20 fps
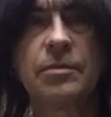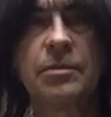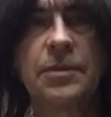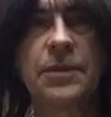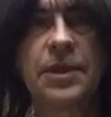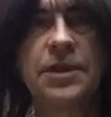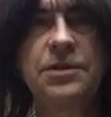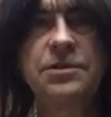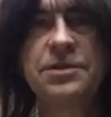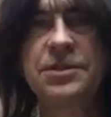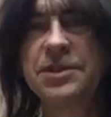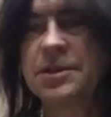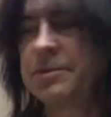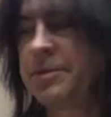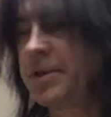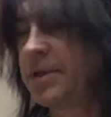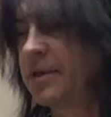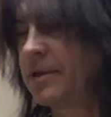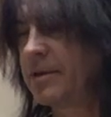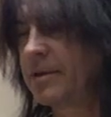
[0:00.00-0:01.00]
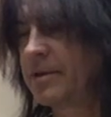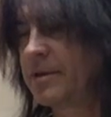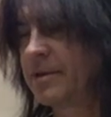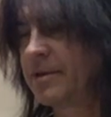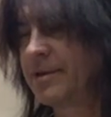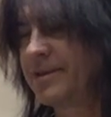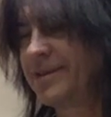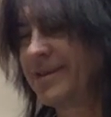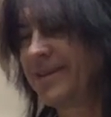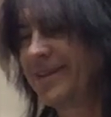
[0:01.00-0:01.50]
Can you see me?
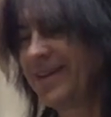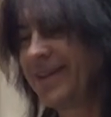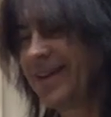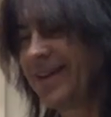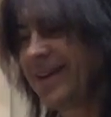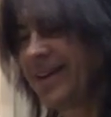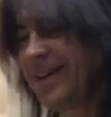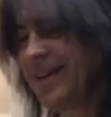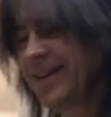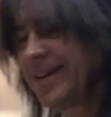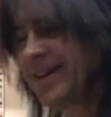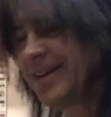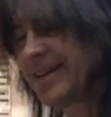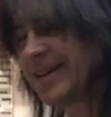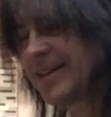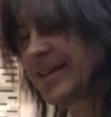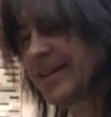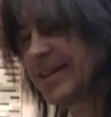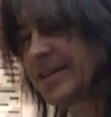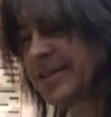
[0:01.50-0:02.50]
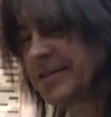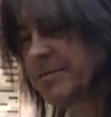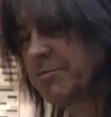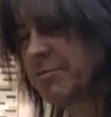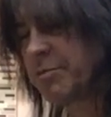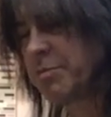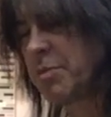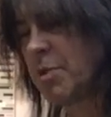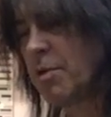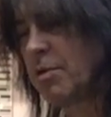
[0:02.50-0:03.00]
Get this
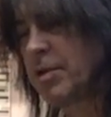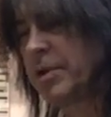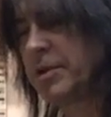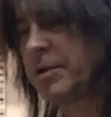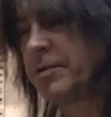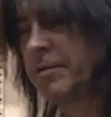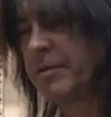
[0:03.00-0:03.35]
bowl in the